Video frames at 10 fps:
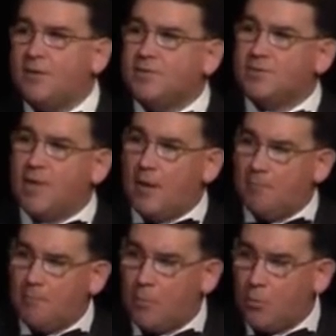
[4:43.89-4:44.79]
that
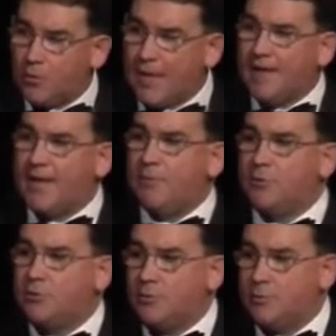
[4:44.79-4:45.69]
some were not
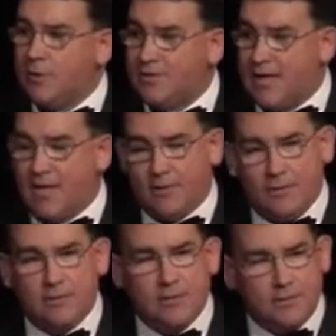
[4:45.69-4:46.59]
able to
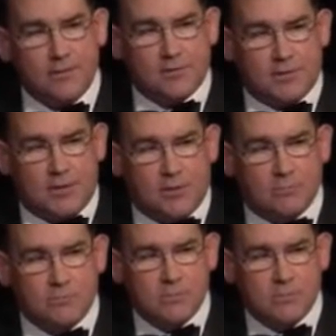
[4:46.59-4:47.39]
attend this dinner